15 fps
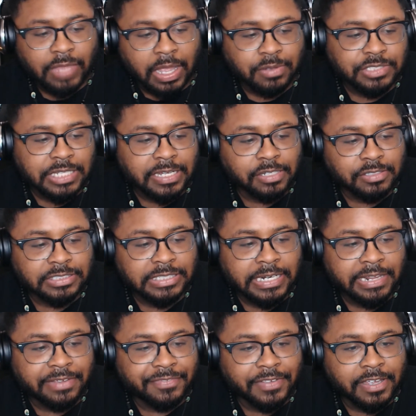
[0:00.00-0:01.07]
I wish I could go to
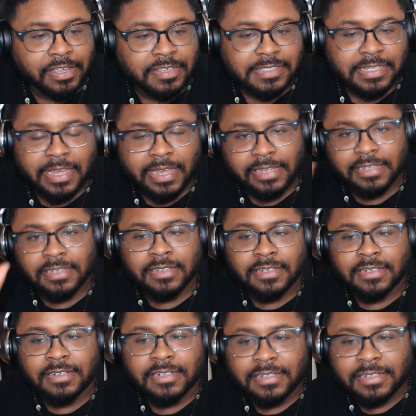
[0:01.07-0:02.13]
NFL and say, "Hey,
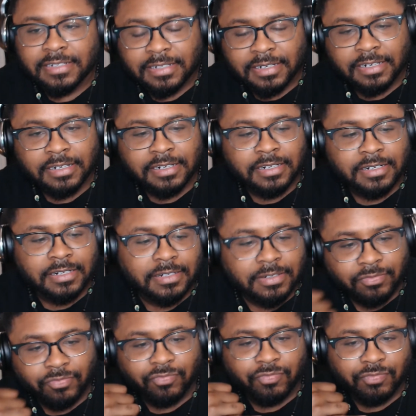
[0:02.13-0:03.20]
uh,
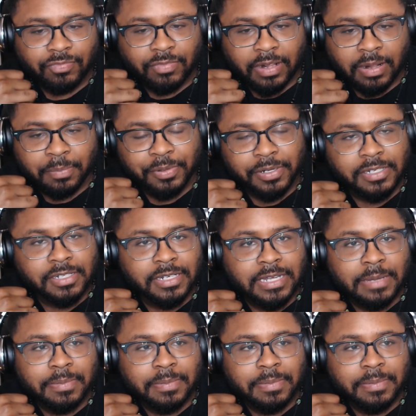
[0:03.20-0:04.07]
I'm pretty good.